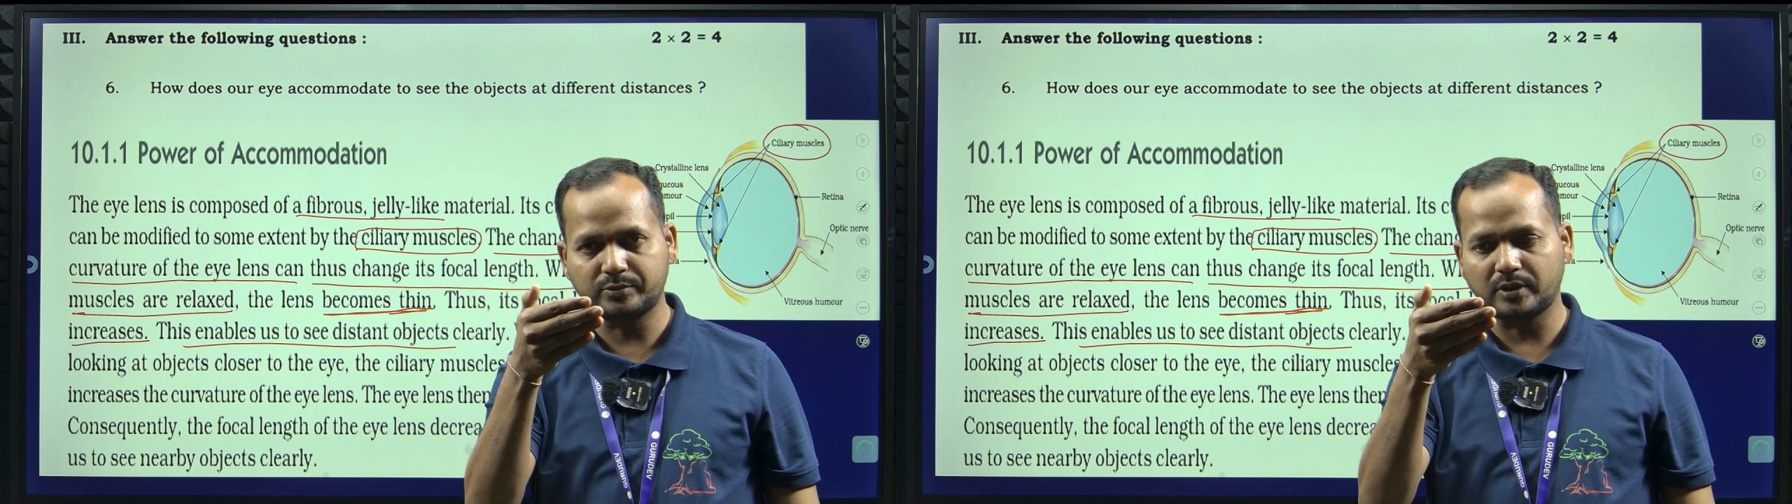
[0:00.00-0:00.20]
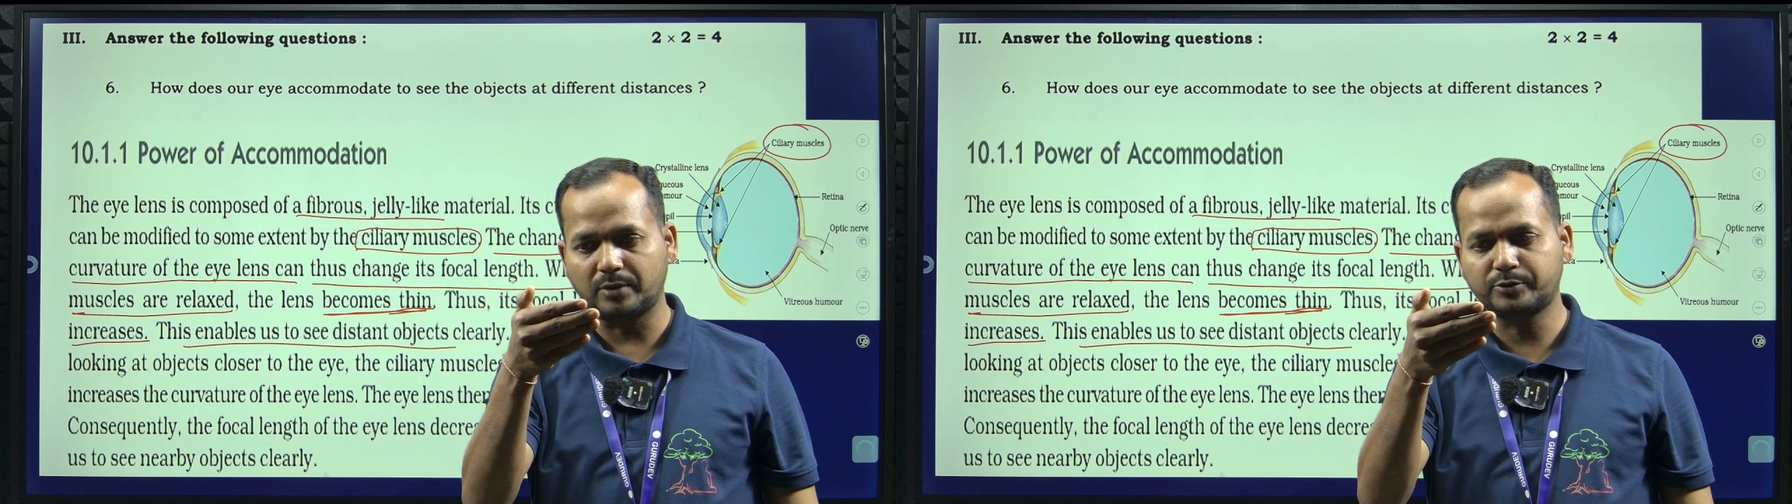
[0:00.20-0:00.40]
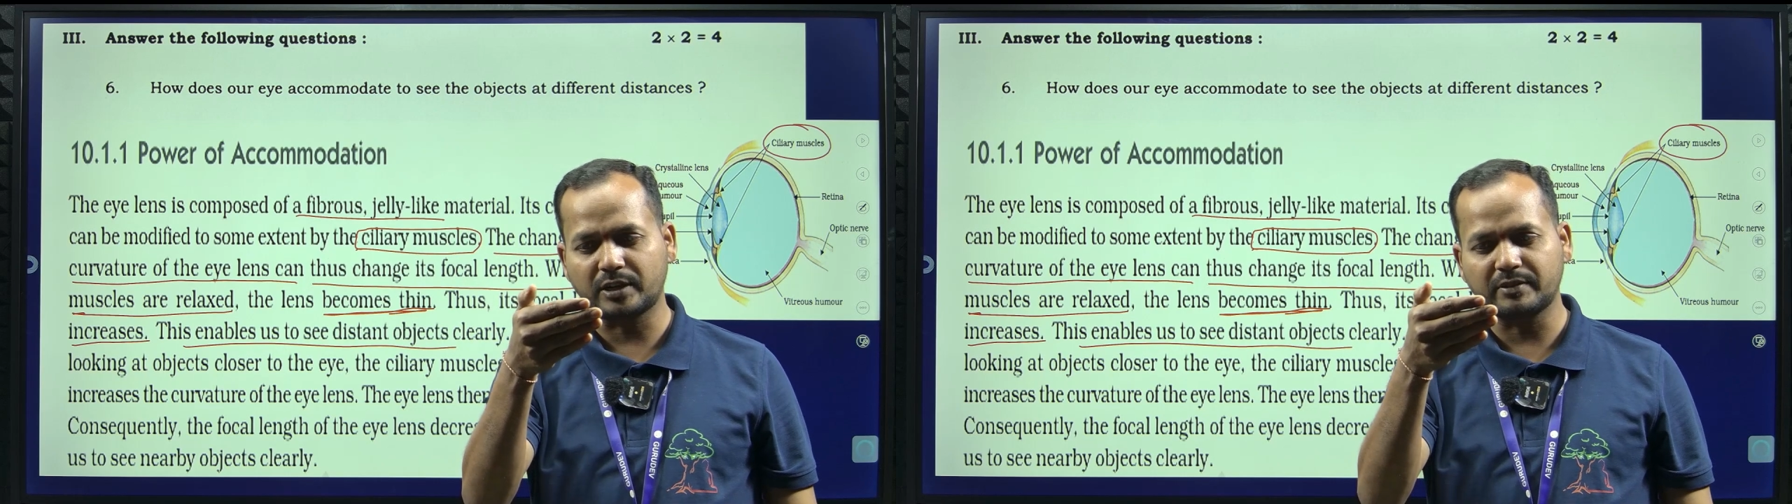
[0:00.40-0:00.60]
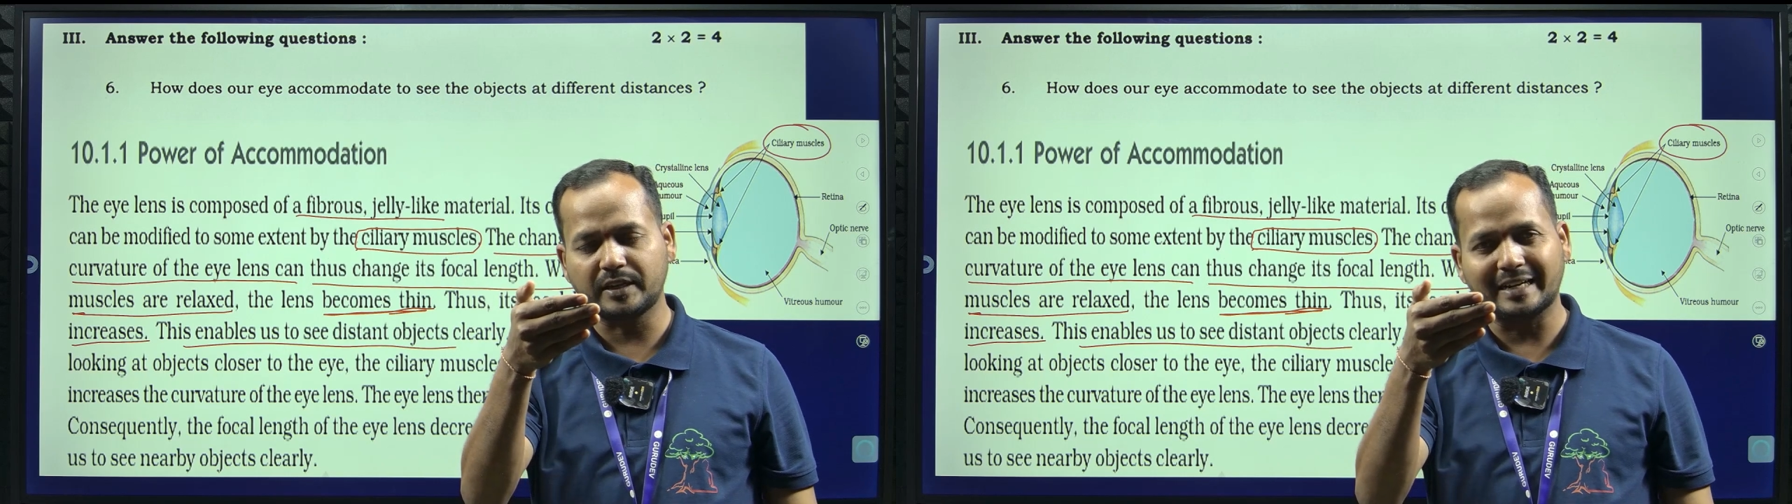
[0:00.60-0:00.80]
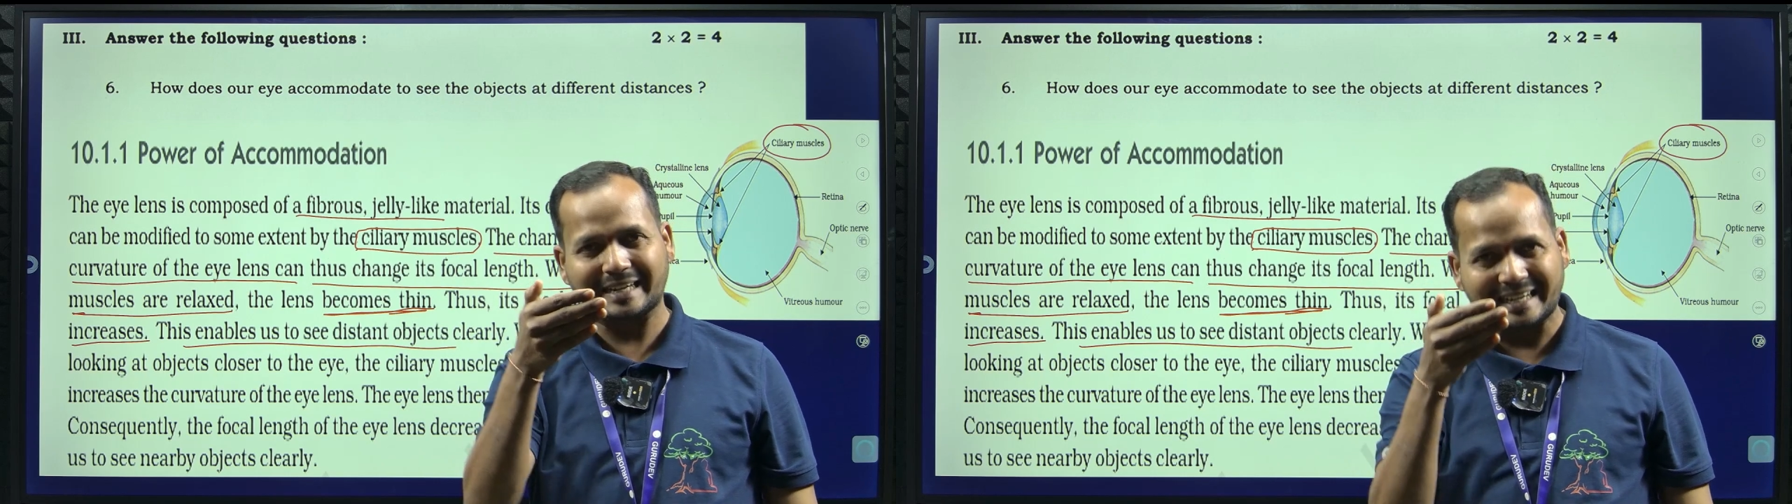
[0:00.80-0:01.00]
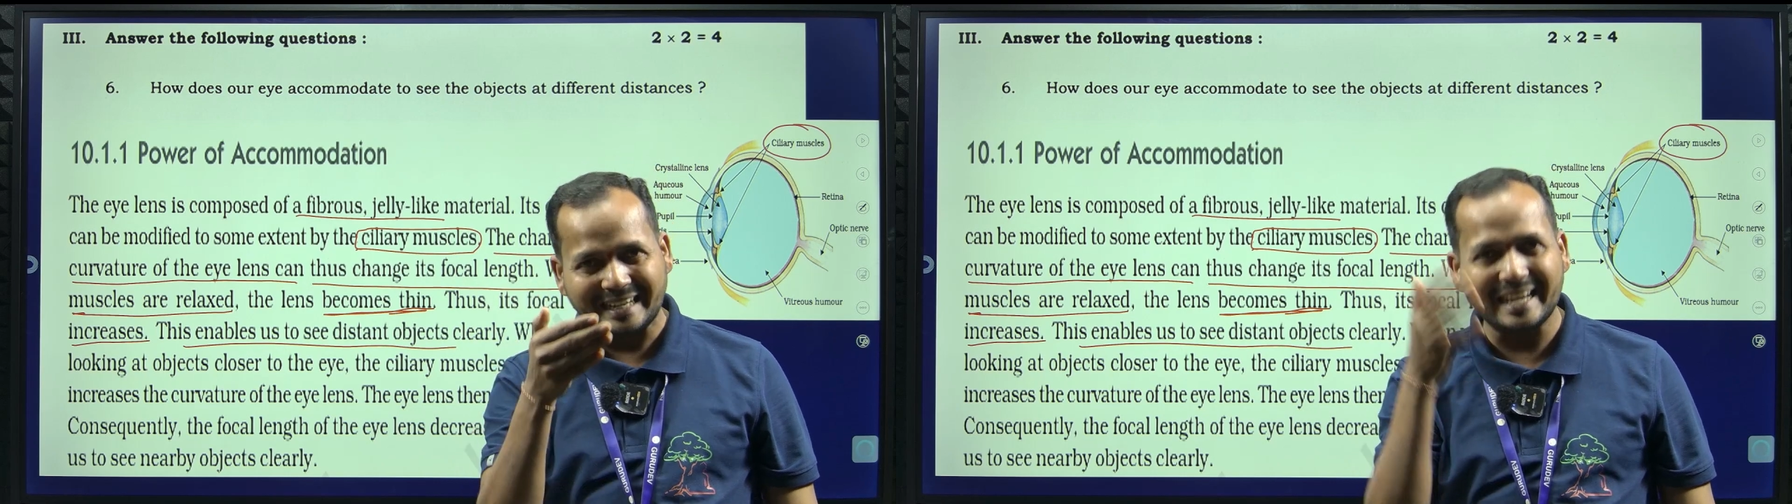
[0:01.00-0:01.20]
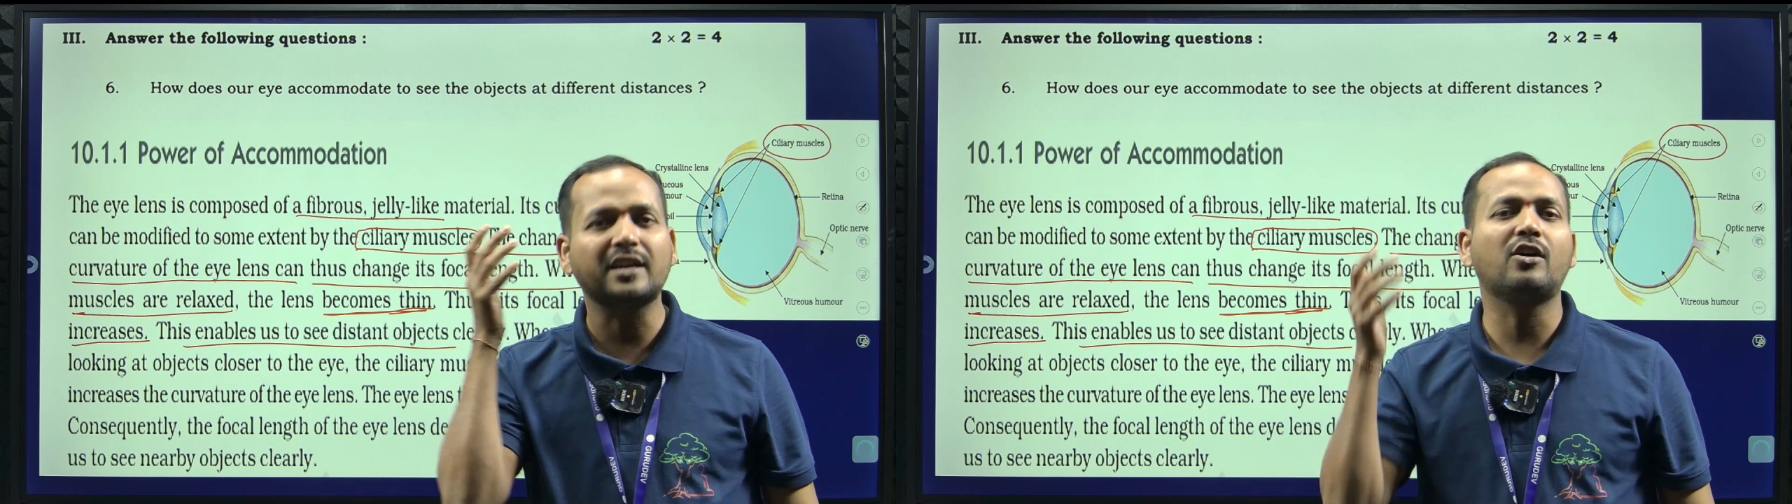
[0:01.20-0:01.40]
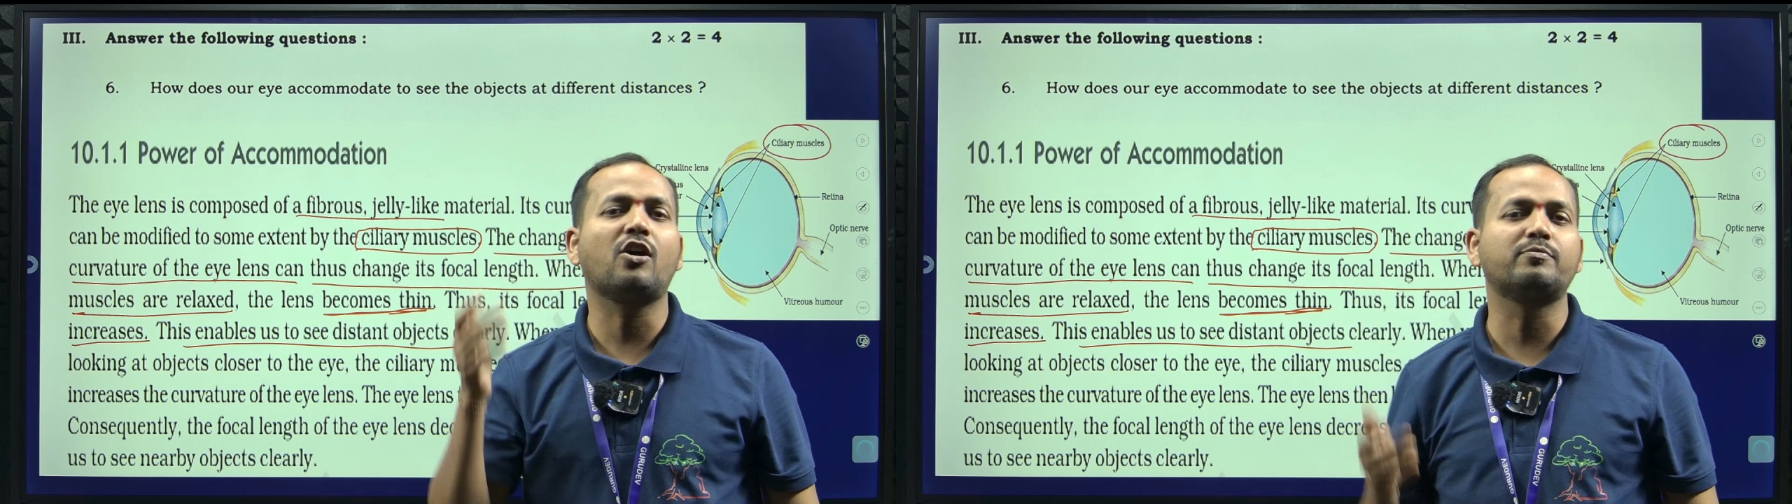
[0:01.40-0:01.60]
observe the
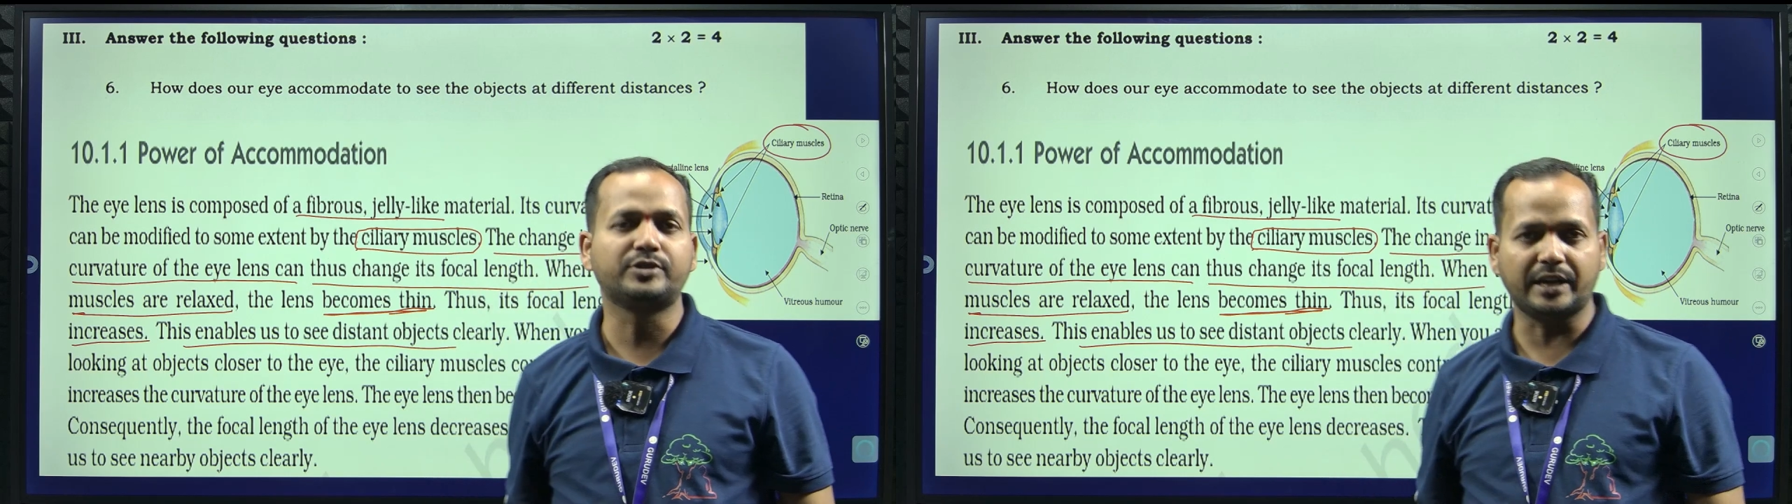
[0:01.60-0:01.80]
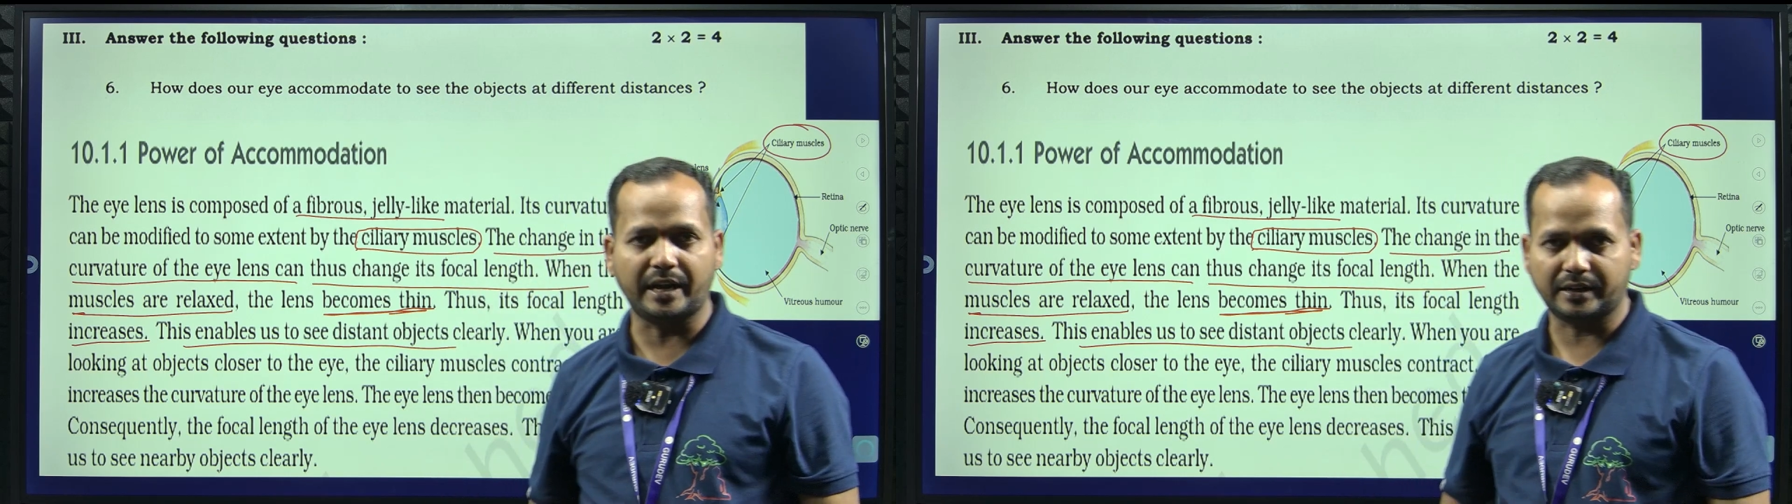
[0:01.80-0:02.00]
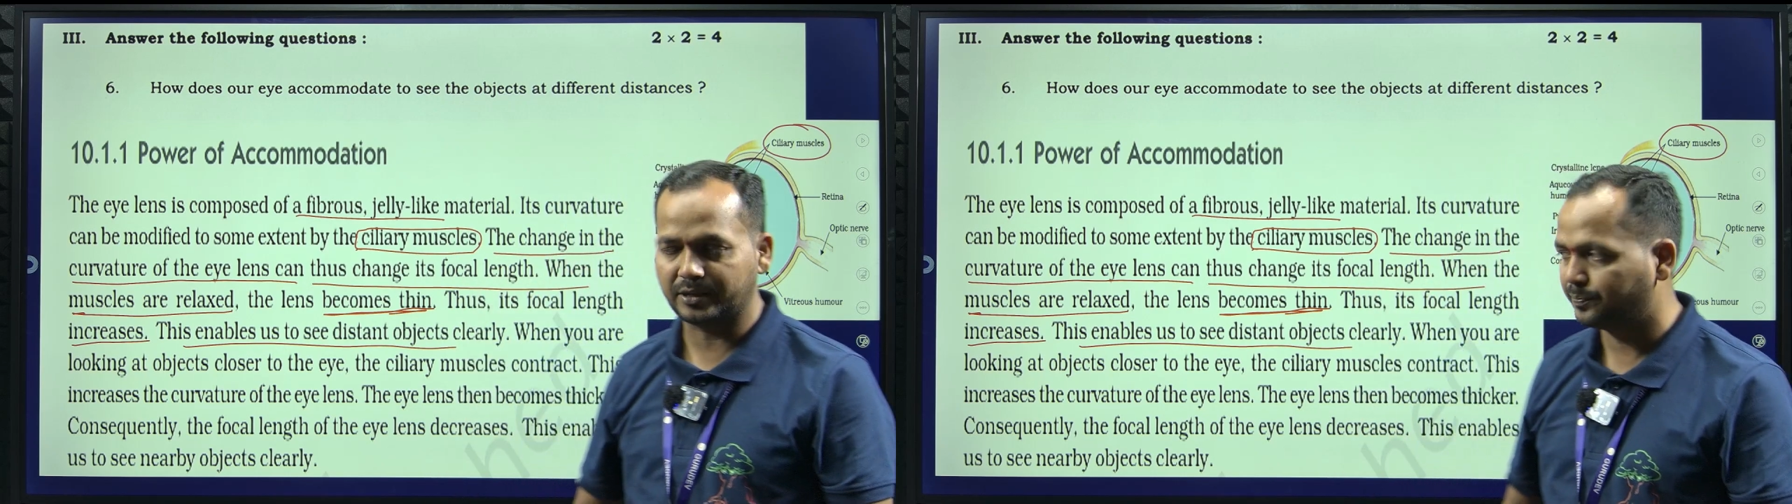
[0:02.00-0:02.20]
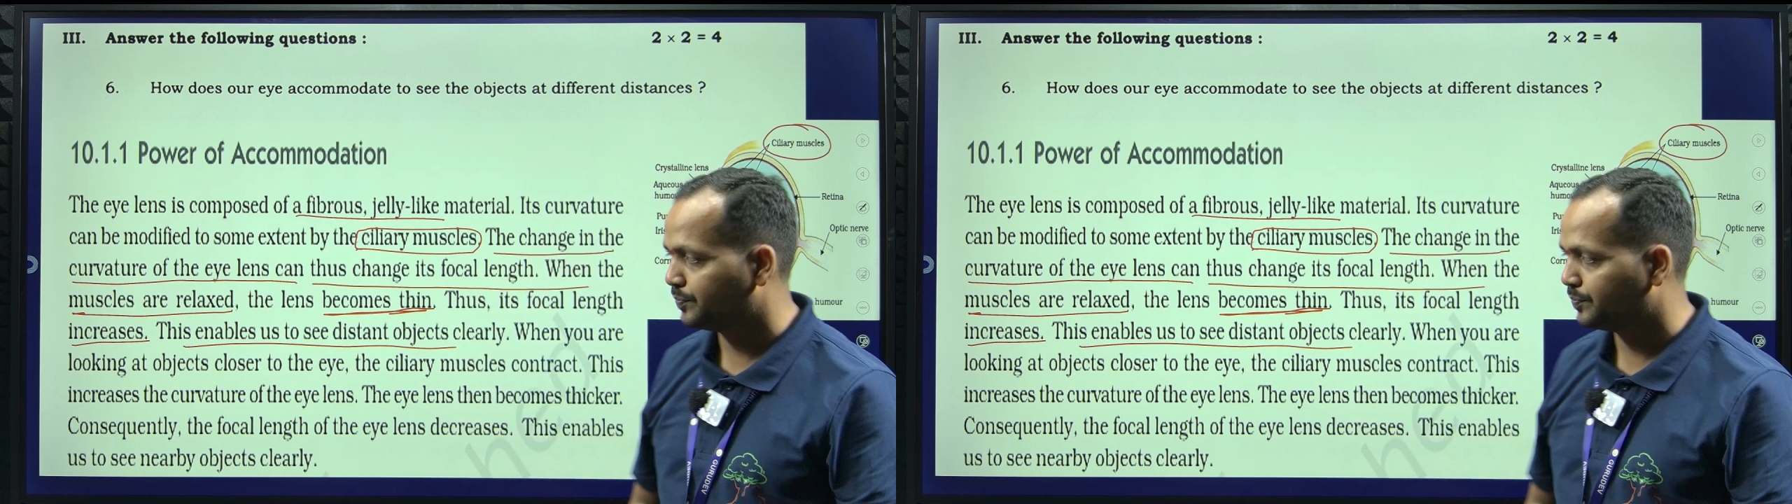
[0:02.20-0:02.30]
near object,